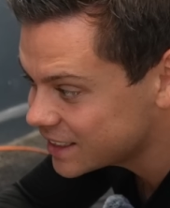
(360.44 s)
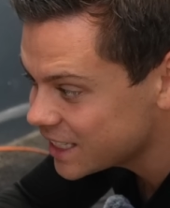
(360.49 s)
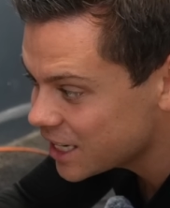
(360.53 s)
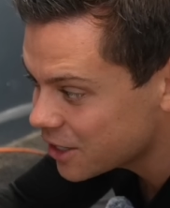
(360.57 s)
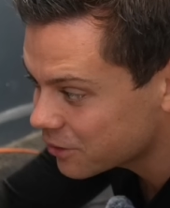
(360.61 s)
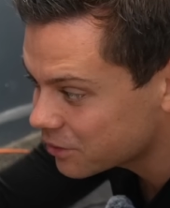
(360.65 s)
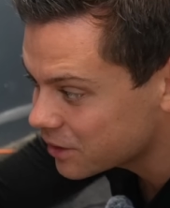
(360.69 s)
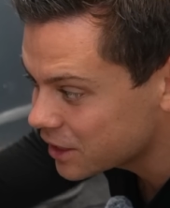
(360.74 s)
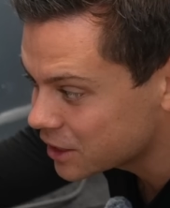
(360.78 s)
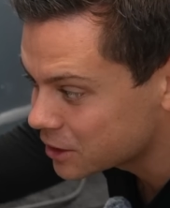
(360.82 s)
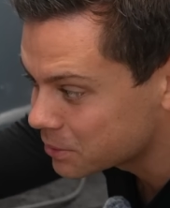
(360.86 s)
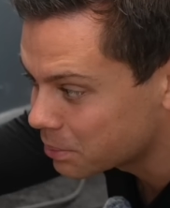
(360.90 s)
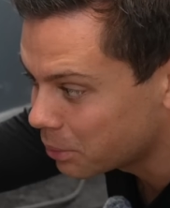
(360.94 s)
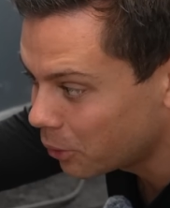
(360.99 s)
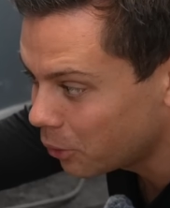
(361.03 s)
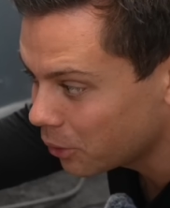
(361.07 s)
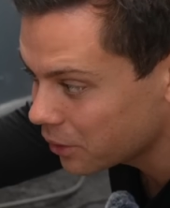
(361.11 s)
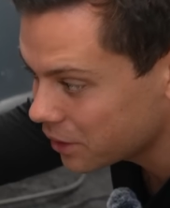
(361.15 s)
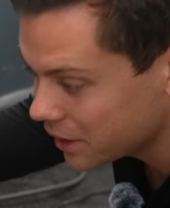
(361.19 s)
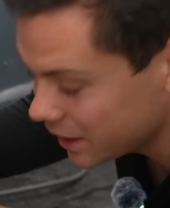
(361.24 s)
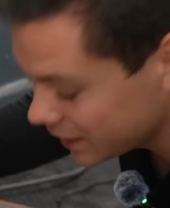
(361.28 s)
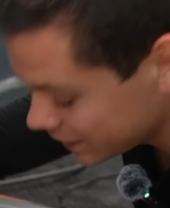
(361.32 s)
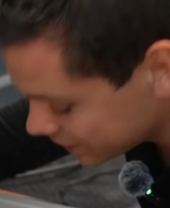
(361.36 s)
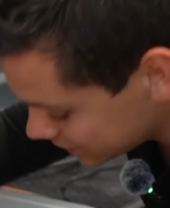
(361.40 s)
see if these
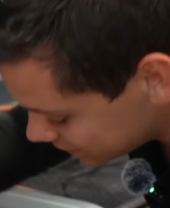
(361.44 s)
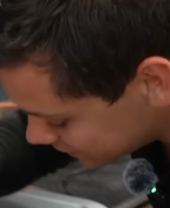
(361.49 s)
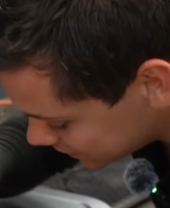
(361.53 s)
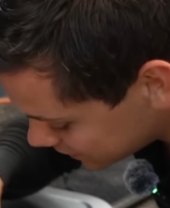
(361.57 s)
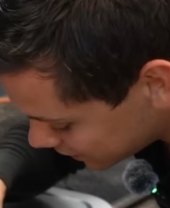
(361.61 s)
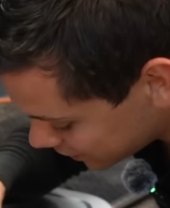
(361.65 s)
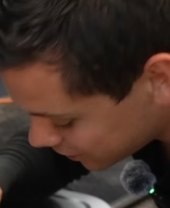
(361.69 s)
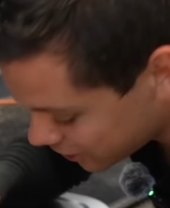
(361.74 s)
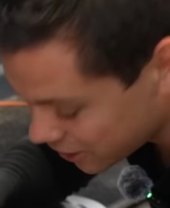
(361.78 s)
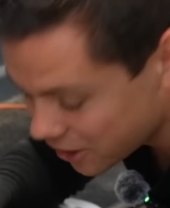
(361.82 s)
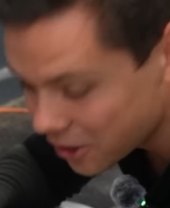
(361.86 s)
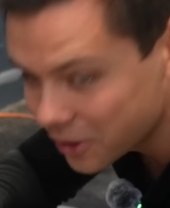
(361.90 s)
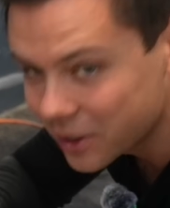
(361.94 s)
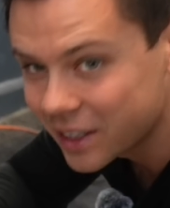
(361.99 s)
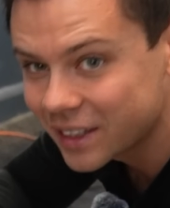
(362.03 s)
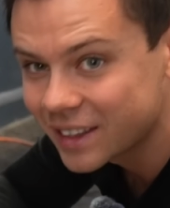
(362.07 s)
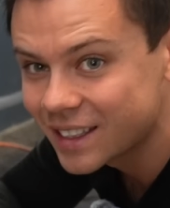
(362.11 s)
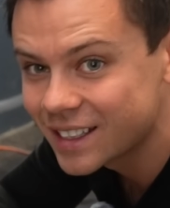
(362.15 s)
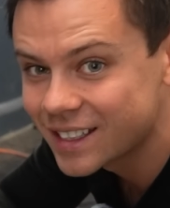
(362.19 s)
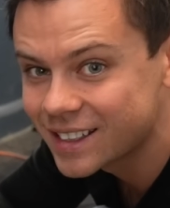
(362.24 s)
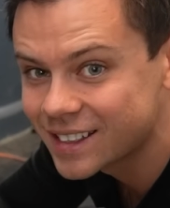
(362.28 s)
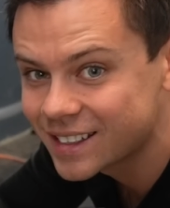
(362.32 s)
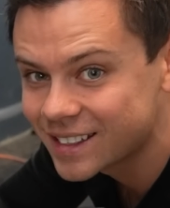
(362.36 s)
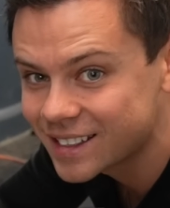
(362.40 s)
both hit zero
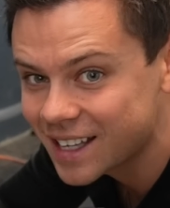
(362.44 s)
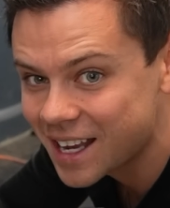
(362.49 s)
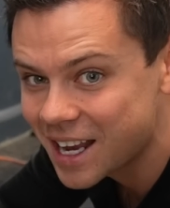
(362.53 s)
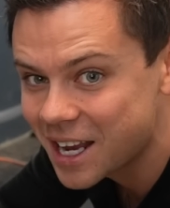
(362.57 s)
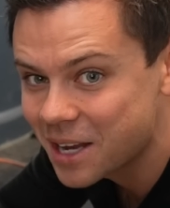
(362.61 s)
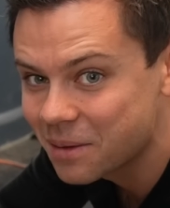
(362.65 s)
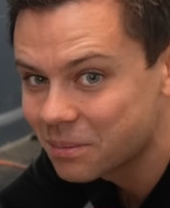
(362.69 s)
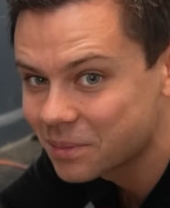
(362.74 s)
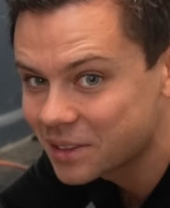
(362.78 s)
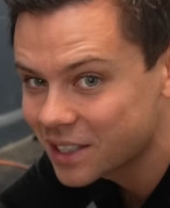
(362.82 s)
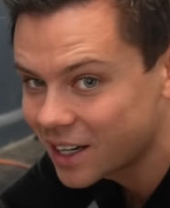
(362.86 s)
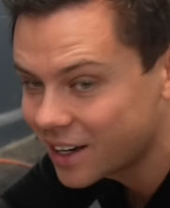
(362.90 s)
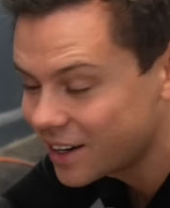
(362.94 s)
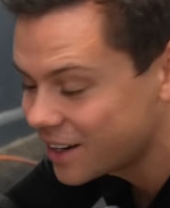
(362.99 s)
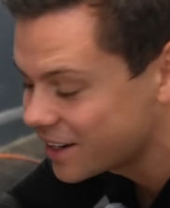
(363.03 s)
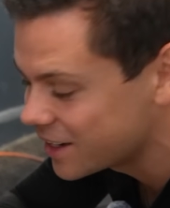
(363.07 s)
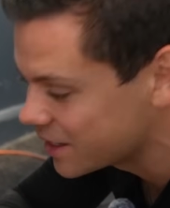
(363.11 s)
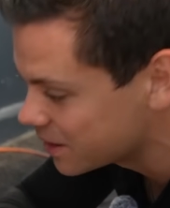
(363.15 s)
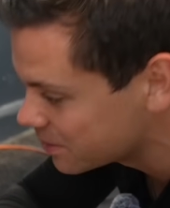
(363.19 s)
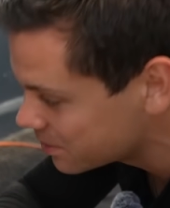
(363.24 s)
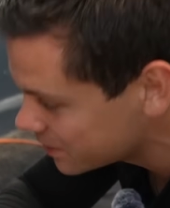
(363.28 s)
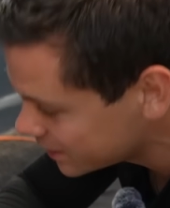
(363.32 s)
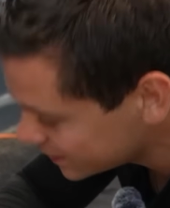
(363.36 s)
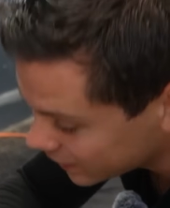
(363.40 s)
at the same time,